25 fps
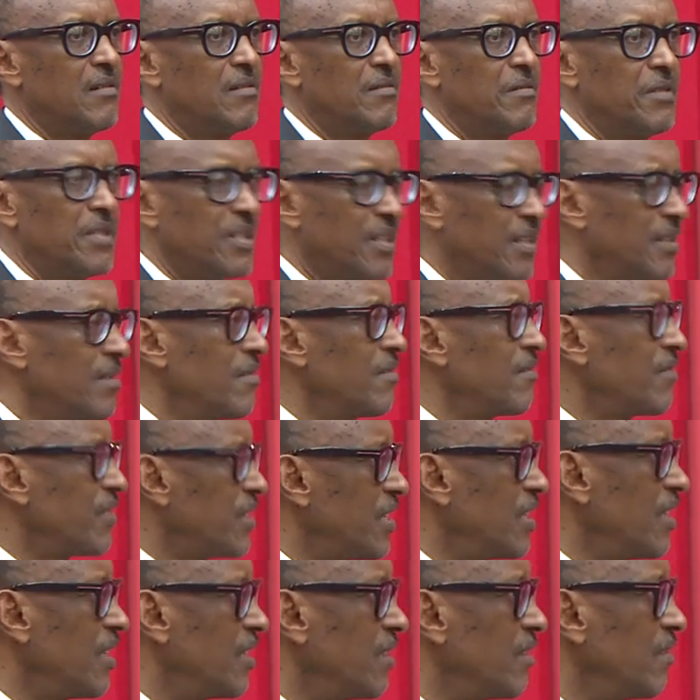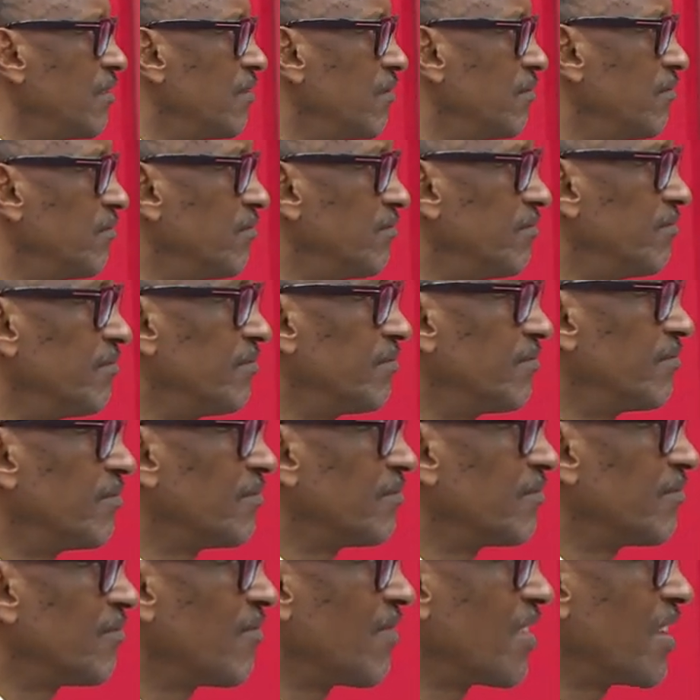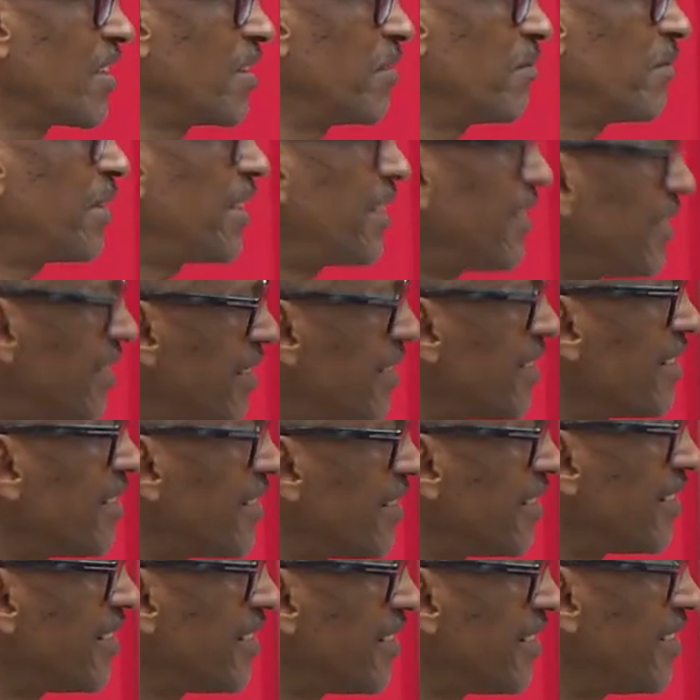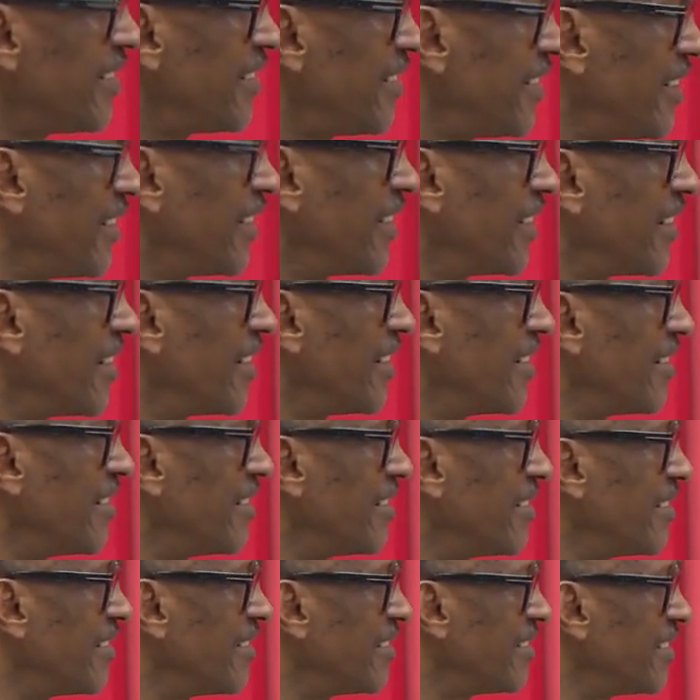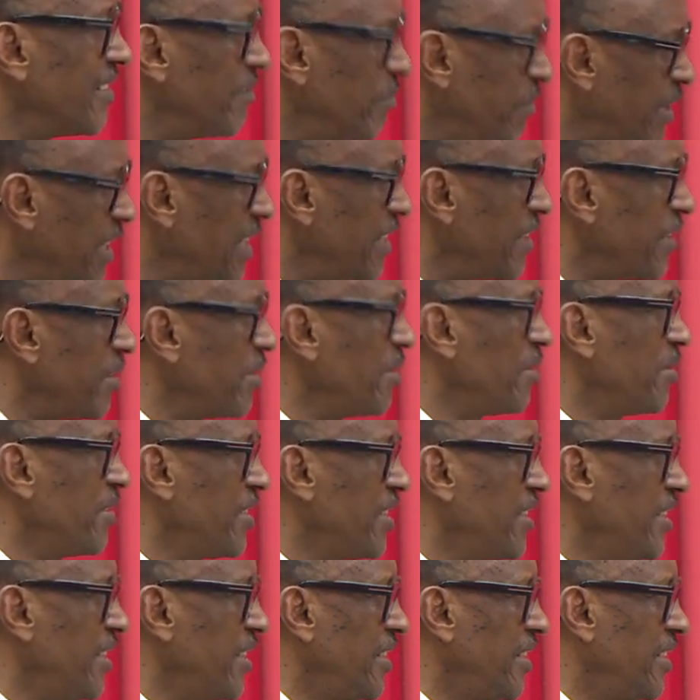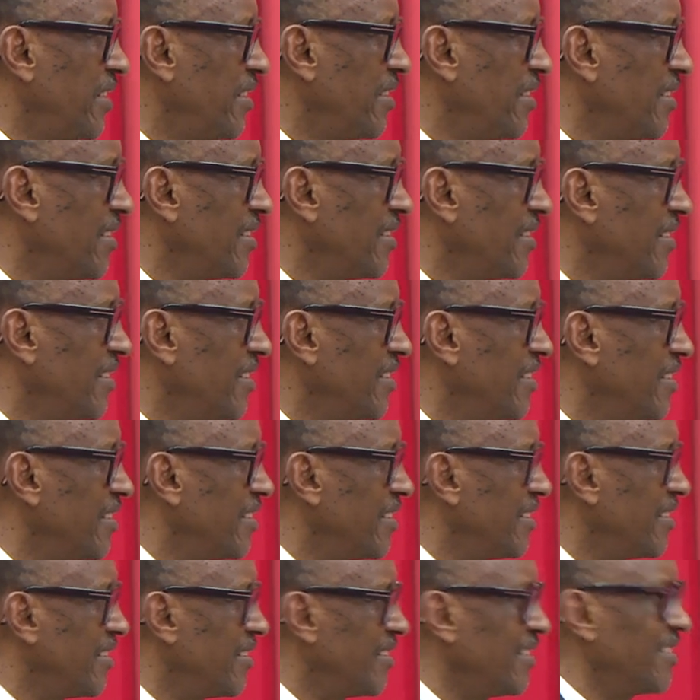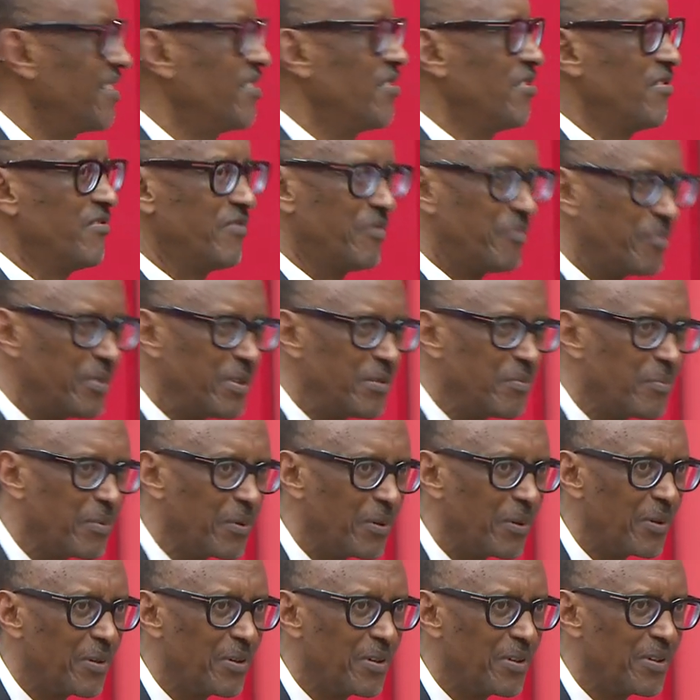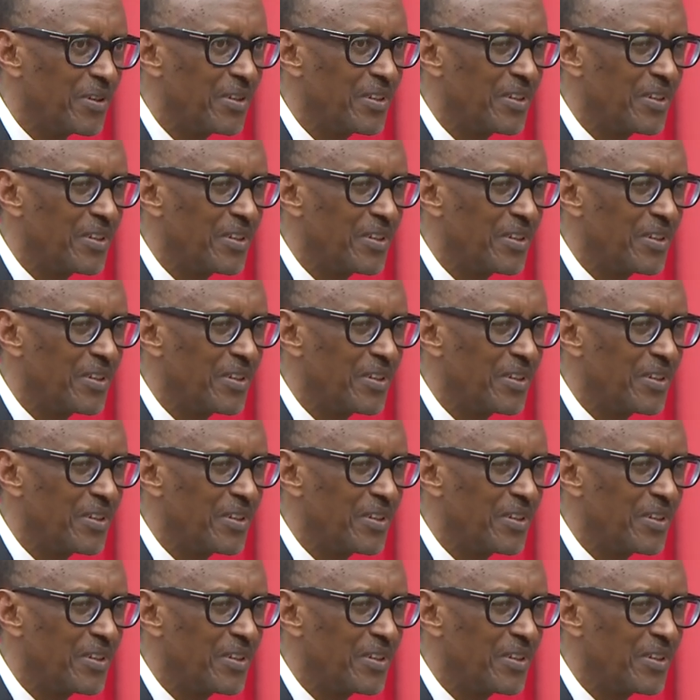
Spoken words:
we started saying, but this city can be a real city and of people.